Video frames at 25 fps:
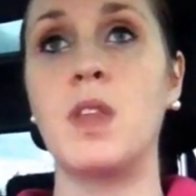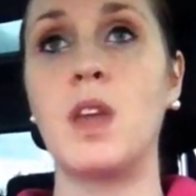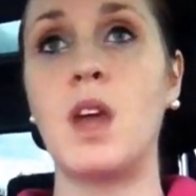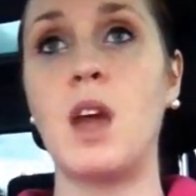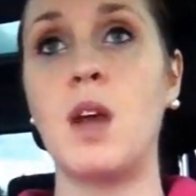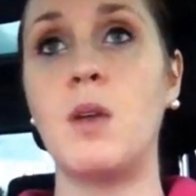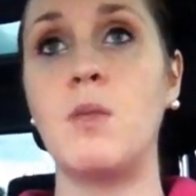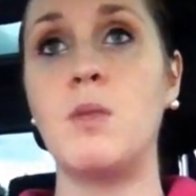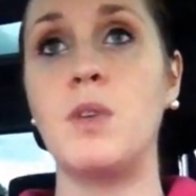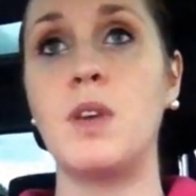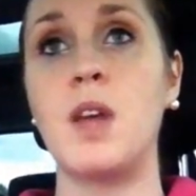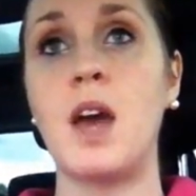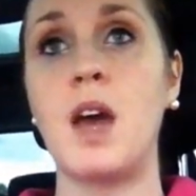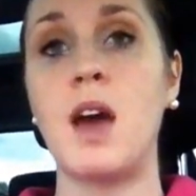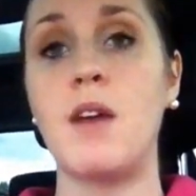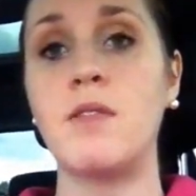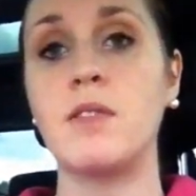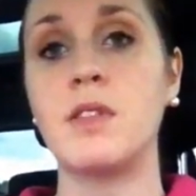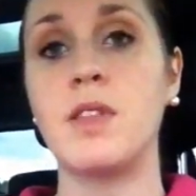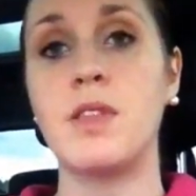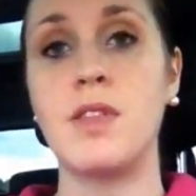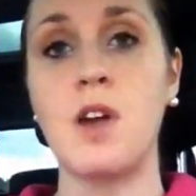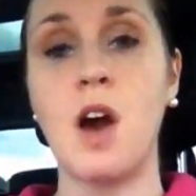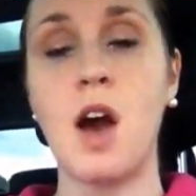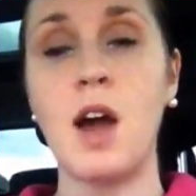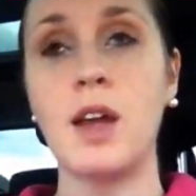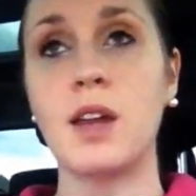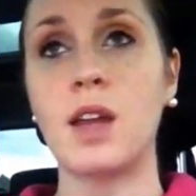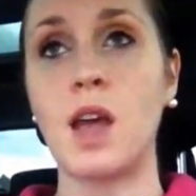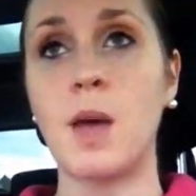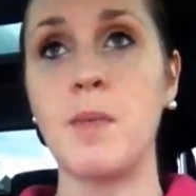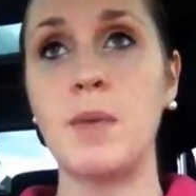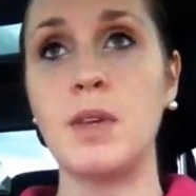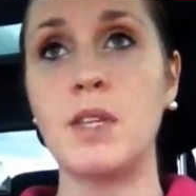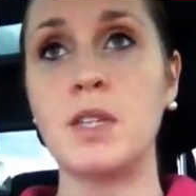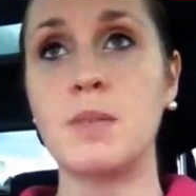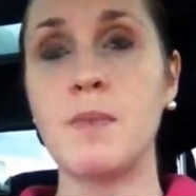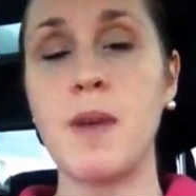I would have a thought
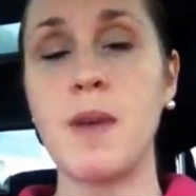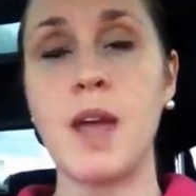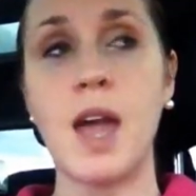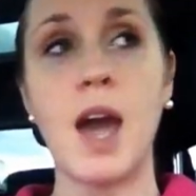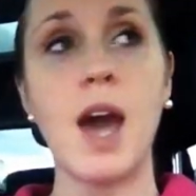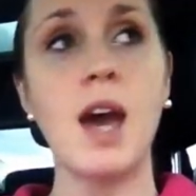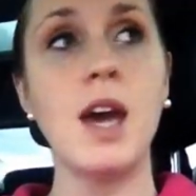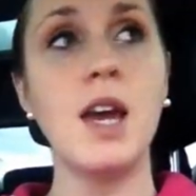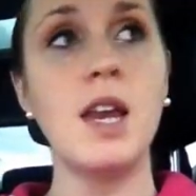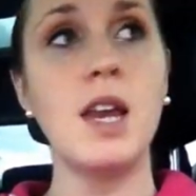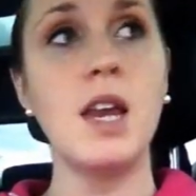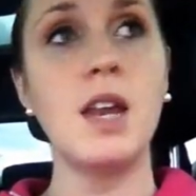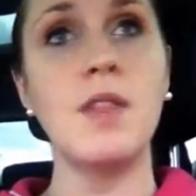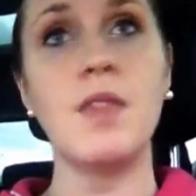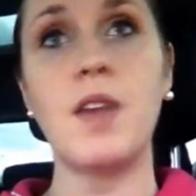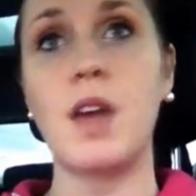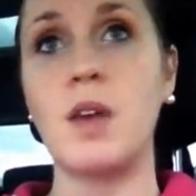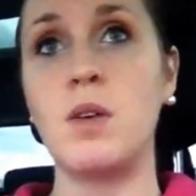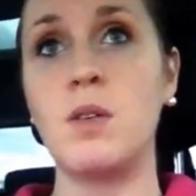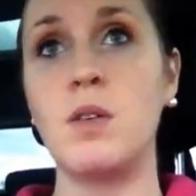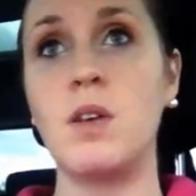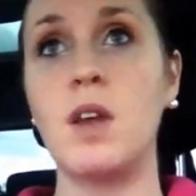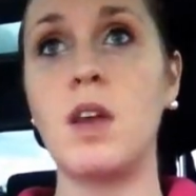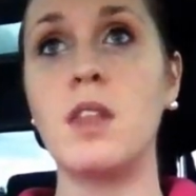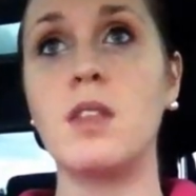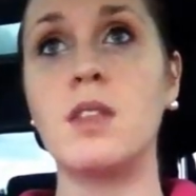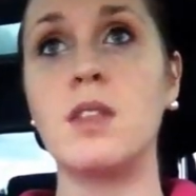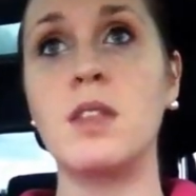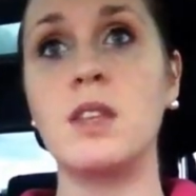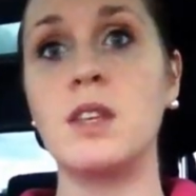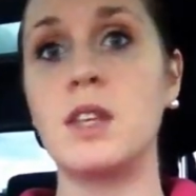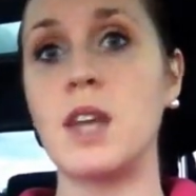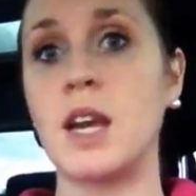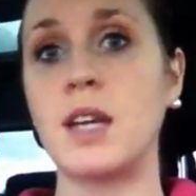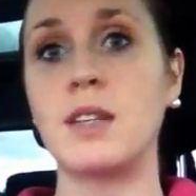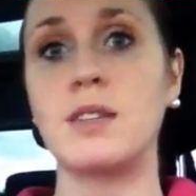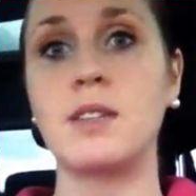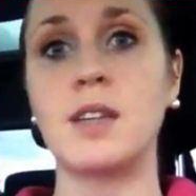come into my head, and then the
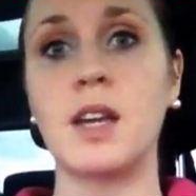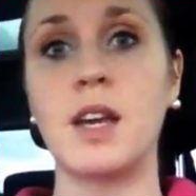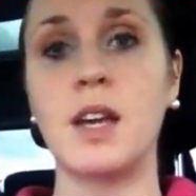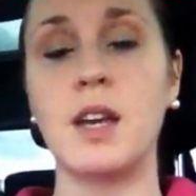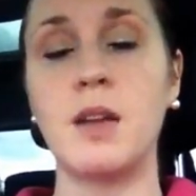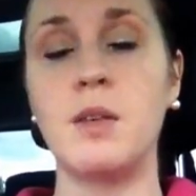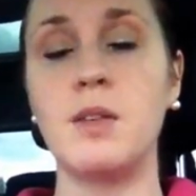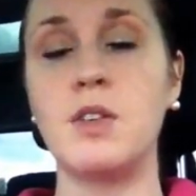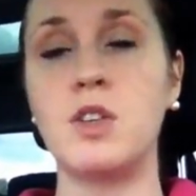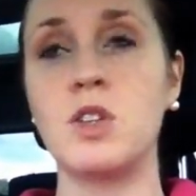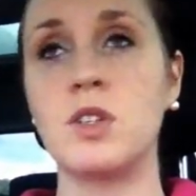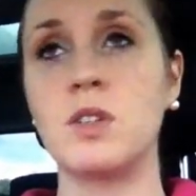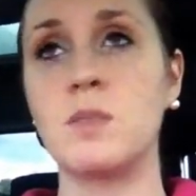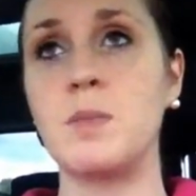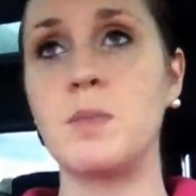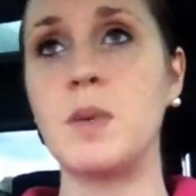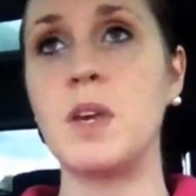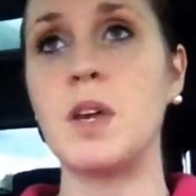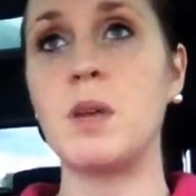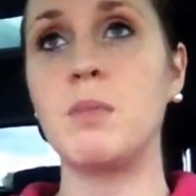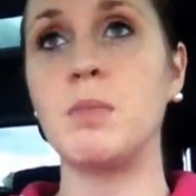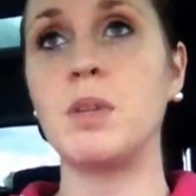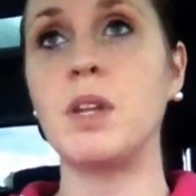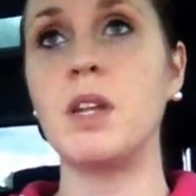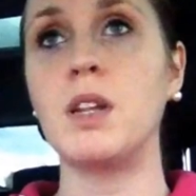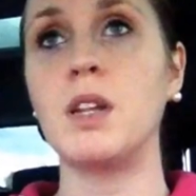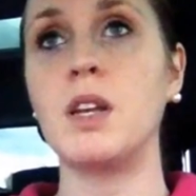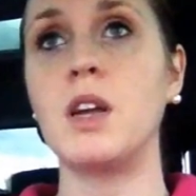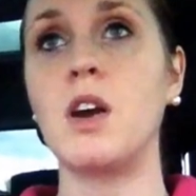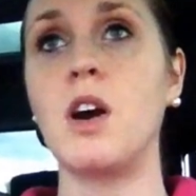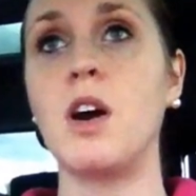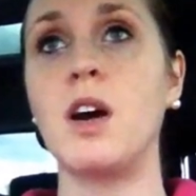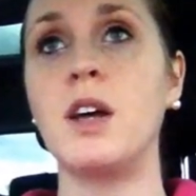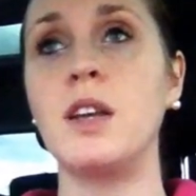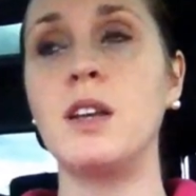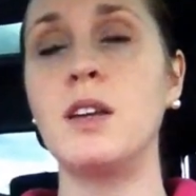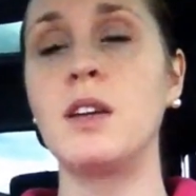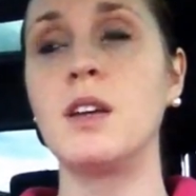next second it'd just be completely
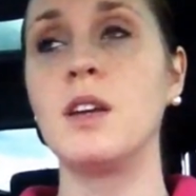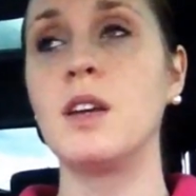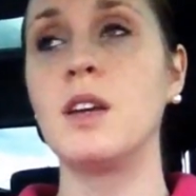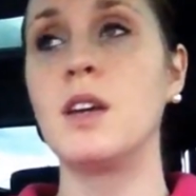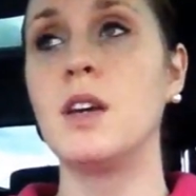gone.